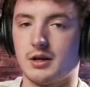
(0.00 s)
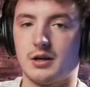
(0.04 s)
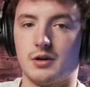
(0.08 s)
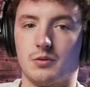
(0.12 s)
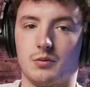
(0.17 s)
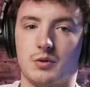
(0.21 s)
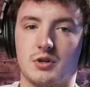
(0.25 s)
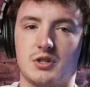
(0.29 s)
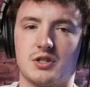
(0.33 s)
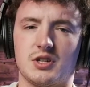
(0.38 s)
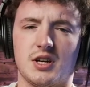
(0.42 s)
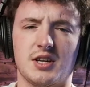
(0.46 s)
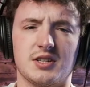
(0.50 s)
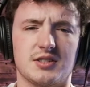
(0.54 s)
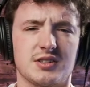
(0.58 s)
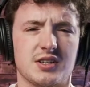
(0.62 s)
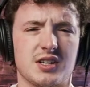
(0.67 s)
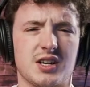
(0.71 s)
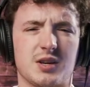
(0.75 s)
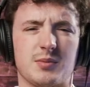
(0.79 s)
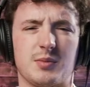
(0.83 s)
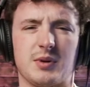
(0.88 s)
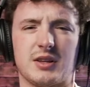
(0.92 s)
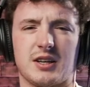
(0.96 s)
Which isn't going
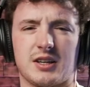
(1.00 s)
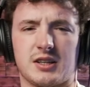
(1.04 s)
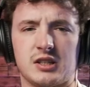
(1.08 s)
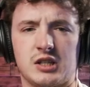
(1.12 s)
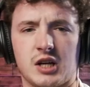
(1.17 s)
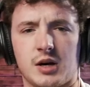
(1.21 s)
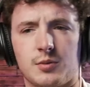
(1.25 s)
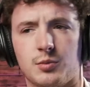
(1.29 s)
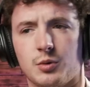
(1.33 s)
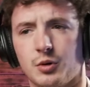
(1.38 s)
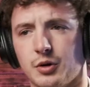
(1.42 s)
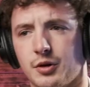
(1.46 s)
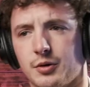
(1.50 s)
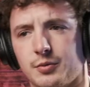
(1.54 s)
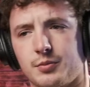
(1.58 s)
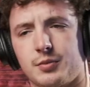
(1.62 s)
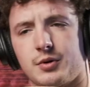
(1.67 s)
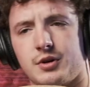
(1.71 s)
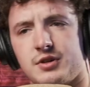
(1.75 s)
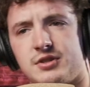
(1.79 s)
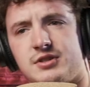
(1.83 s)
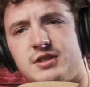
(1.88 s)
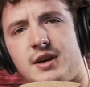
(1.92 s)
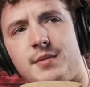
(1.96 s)
to be like double the
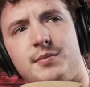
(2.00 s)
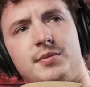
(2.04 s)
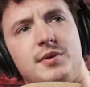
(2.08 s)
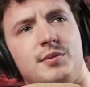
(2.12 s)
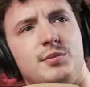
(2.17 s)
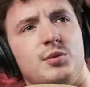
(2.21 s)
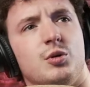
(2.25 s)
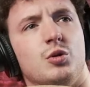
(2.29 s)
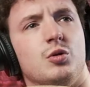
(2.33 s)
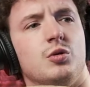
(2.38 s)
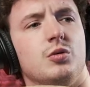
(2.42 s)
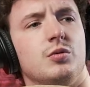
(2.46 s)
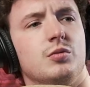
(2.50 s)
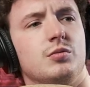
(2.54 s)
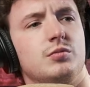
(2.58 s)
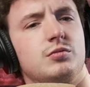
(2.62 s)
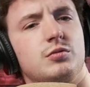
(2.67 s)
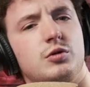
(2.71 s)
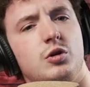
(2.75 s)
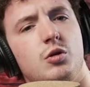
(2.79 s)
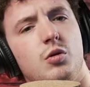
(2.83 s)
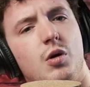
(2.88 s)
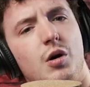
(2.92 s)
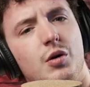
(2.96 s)
perceptible
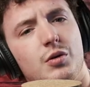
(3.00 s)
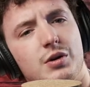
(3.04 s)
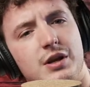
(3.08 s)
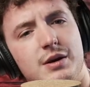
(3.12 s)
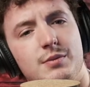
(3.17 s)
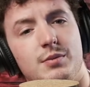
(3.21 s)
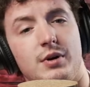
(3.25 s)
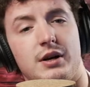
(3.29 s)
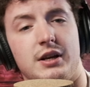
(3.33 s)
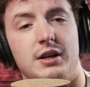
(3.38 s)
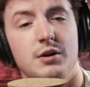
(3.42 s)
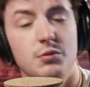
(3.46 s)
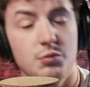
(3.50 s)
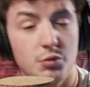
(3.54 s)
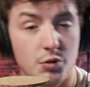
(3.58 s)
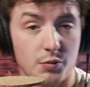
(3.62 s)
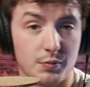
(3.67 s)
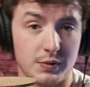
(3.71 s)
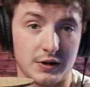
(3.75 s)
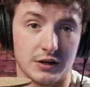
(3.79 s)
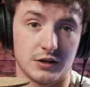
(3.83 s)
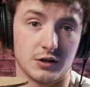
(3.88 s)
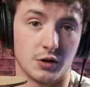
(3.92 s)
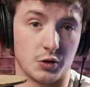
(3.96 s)
quality, but it will
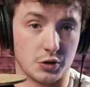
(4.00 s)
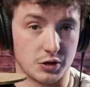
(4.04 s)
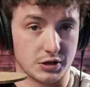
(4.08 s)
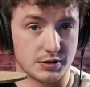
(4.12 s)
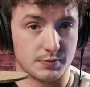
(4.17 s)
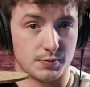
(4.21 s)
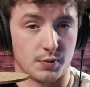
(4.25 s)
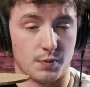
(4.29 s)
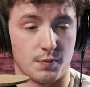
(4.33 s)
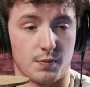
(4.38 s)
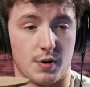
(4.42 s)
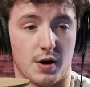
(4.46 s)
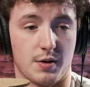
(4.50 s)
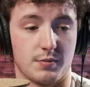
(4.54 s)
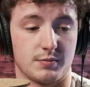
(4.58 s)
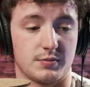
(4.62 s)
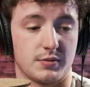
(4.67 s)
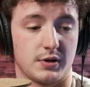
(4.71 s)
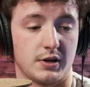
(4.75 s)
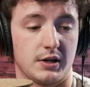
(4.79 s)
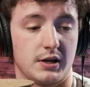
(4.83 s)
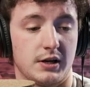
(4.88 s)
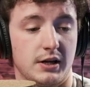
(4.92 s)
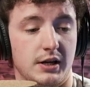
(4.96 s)
be a noticeable bump
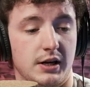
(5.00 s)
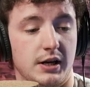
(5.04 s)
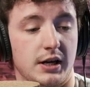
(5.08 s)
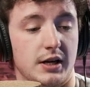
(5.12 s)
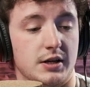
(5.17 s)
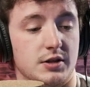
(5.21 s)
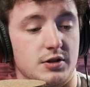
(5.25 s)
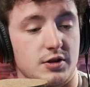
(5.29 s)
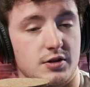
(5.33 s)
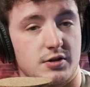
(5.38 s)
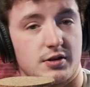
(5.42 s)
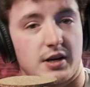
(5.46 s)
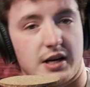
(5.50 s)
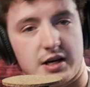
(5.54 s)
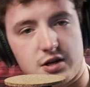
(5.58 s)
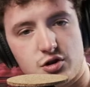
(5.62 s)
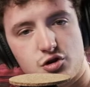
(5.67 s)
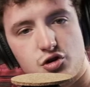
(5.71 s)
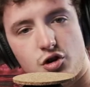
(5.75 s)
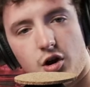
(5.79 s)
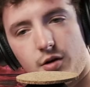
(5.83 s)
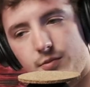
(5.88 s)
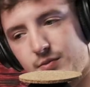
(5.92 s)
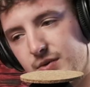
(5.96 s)
in just like
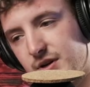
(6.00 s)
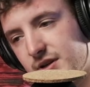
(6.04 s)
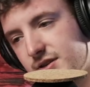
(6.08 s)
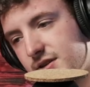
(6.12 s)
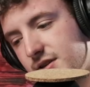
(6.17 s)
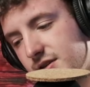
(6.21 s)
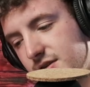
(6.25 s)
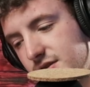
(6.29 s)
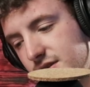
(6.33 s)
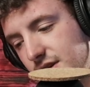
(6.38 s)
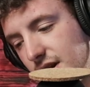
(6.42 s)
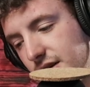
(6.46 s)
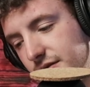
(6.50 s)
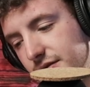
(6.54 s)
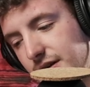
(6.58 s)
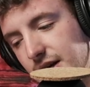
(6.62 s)
sharpness and stuff.